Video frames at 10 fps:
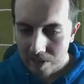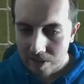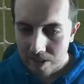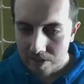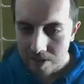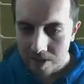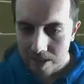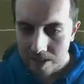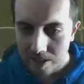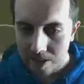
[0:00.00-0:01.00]
love to see
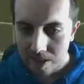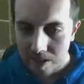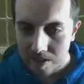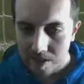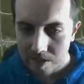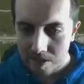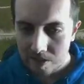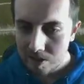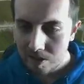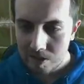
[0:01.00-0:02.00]
it. Look at this.
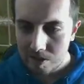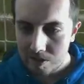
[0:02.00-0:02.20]
Just...